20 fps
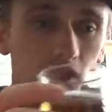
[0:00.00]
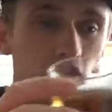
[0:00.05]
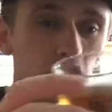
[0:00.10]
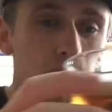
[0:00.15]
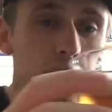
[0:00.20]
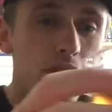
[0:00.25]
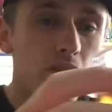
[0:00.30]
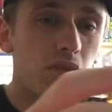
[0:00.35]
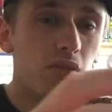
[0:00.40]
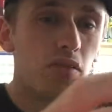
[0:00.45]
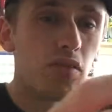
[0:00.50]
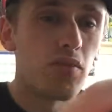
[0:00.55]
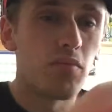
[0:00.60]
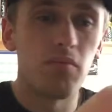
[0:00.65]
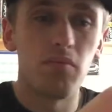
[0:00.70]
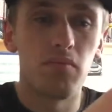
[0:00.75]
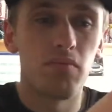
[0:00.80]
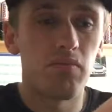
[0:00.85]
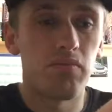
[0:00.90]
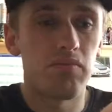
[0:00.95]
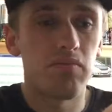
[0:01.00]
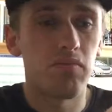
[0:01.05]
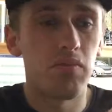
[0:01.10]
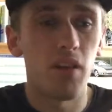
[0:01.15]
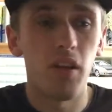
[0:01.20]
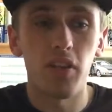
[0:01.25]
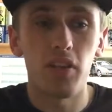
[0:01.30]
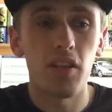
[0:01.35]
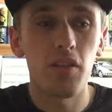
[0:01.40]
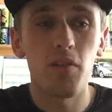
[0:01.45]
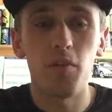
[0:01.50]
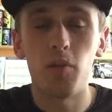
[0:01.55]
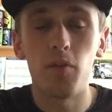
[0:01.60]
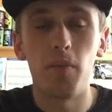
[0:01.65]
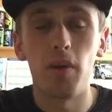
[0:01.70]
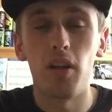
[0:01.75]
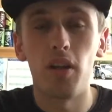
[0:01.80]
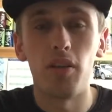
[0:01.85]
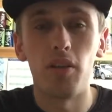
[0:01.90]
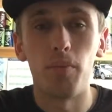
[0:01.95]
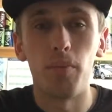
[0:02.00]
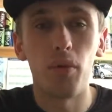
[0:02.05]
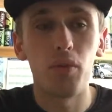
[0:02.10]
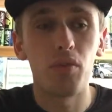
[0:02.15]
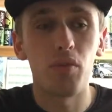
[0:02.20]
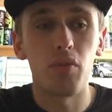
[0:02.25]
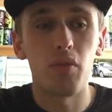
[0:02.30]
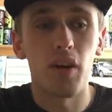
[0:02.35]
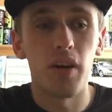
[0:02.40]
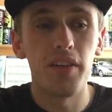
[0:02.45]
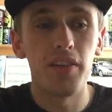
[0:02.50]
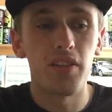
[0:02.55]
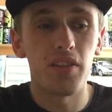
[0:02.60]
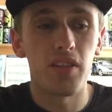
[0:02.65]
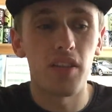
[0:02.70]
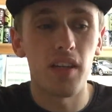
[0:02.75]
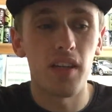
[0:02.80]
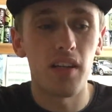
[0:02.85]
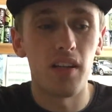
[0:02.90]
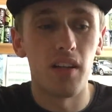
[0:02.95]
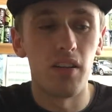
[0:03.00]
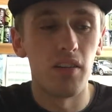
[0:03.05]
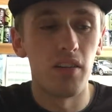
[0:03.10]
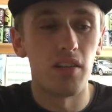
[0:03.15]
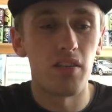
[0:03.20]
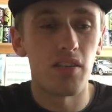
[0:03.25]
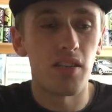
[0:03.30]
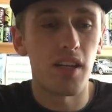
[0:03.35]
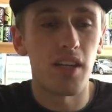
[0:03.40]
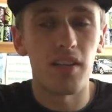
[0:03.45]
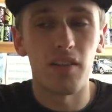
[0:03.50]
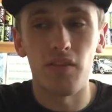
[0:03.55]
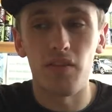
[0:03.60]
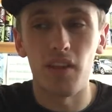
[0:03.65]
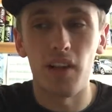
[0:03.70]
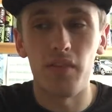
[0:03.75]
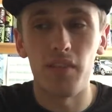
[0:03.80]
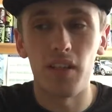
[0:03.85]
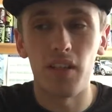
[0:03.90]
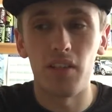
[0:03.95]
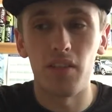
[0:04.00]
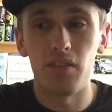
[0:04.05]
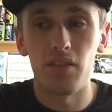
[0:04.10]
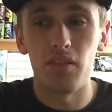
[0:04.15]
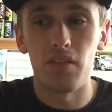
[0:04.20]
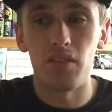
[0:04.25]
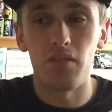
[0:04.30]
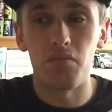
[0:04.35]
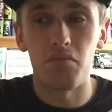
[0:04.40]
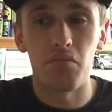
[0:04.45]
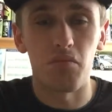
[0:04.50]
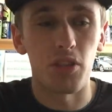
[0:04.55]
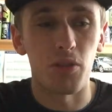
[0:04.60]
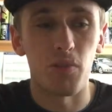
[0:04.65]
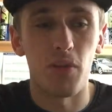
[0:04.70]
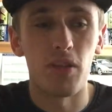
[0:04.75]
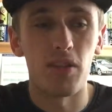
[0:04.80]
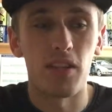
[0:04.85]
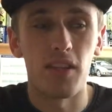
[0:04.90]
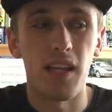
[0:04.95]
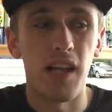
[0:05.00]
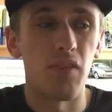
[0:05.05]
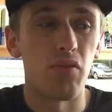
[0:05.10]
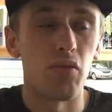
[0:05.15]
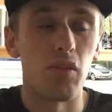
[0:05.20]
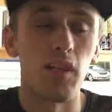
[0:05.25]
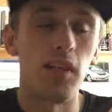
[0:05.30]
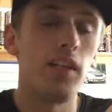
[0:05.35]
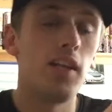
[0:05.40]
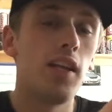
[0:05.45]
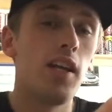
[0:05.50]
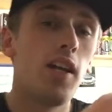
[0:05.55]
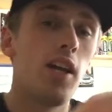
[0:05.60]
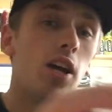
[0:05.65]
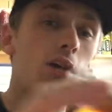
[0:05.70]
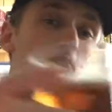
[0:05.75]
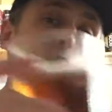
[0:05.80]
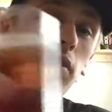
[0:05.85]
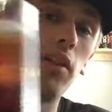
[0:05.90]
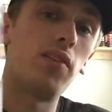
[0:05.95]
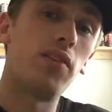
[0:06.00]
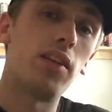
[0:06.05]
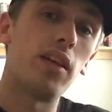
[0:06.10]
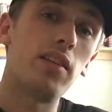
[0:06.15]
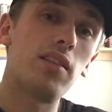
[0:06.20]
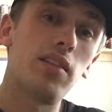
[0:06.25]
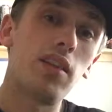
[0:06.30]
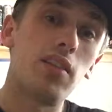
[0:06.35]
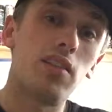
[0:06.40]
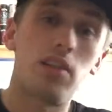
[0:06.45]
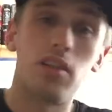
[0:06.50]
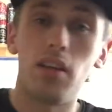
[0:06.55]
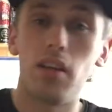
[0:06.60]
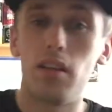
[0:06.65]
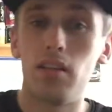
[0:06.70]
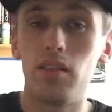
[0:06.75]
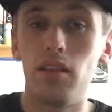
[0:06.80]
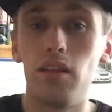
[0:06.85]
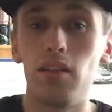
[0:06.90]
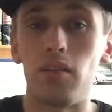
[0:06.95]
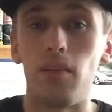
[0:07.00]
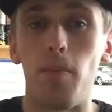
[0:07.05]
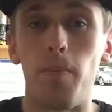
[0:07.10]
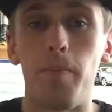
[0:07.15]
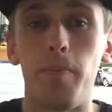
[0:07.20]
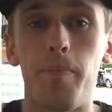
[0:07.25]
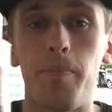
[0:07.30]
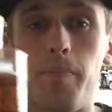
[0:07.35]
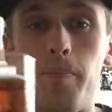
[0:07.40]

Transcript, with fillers: it just smells of some. Well, sometimes you buy like the bottled iced tea, like the standard flavours. It kind of just smells like that, really. But nevertheless, let's uh, taste some.